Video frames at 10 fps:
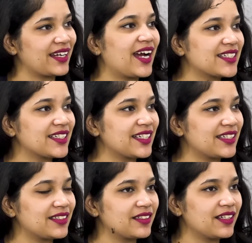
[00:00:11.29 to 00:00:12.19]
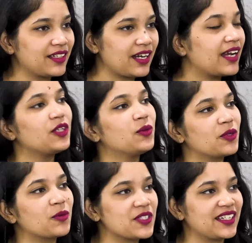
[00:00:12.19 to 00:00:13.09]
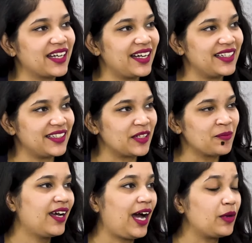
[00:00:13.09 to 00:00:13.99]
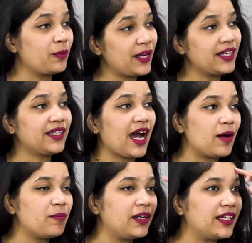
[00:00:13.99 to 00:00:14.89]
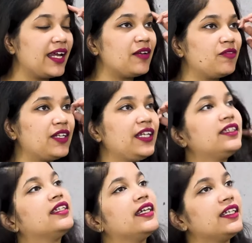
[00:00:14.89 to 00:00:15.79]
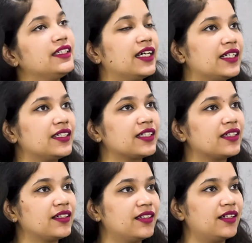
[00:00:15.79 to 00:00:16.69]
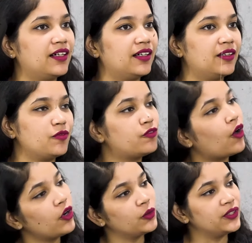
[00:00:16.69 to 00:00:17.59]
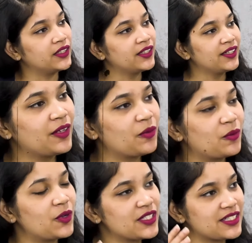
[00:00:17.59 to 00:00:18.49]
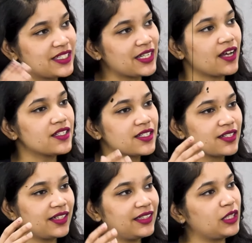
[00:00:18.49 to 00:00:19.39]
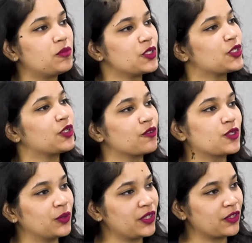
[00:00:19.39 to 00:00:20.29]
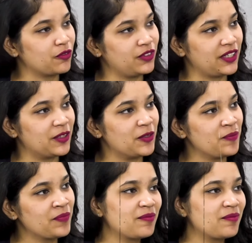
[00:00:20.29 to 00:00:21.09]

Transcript: reacted, and I knew it was a reality. And when it happened, everything that followed was just in the pursuit of student of the year.